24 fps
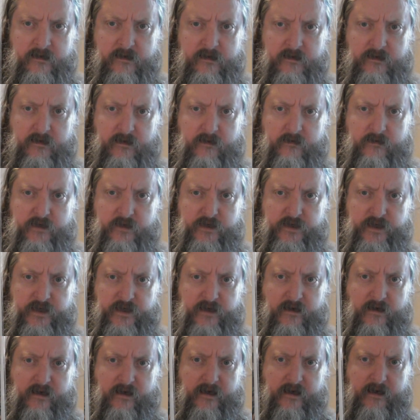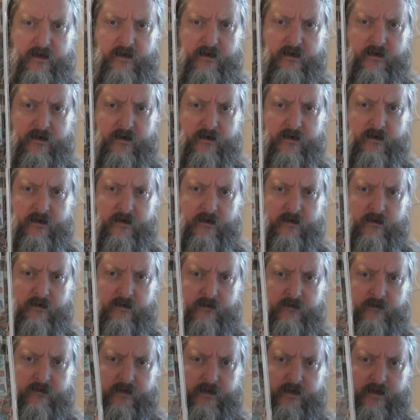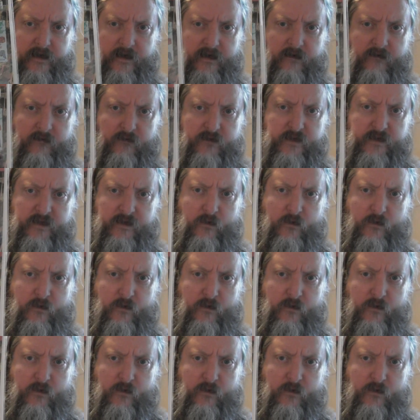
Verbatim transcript: So the GI, the uh, what's it?